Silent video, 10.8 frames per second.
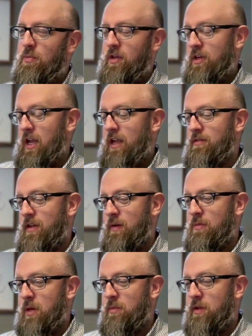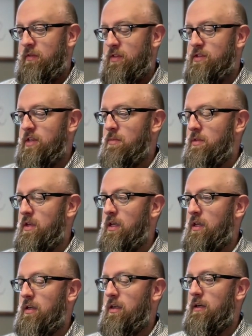But I, I would probably have done the same thing.